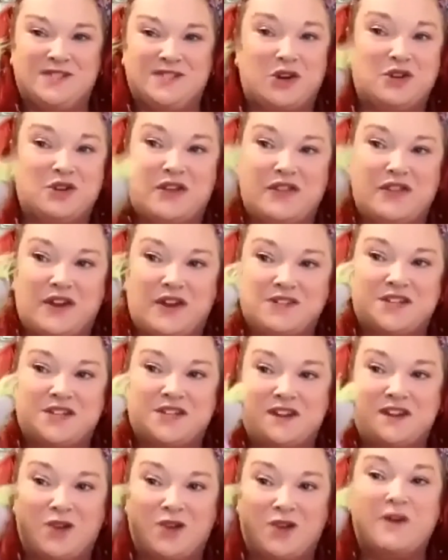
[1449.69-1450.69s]
that there's an
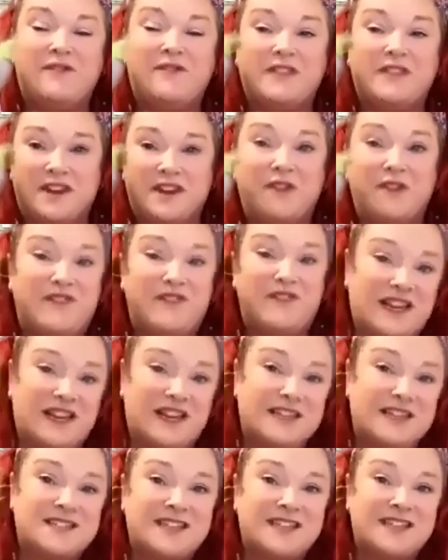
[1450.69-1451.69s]
equivalent of
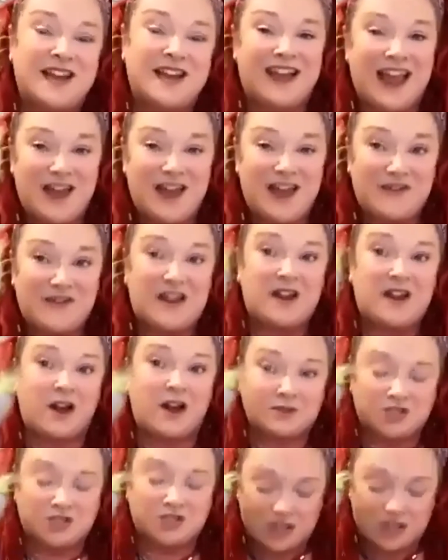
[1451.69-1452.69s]
fairies in every
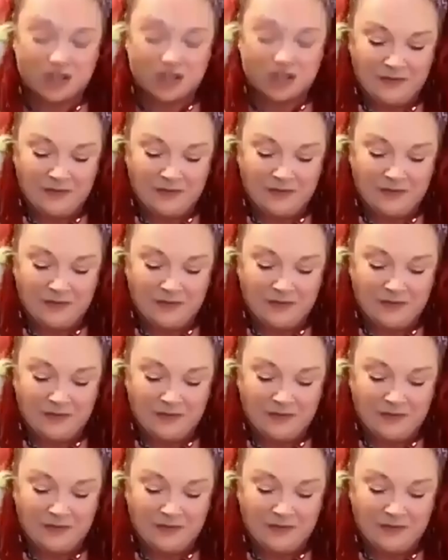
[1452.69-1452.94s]
culture.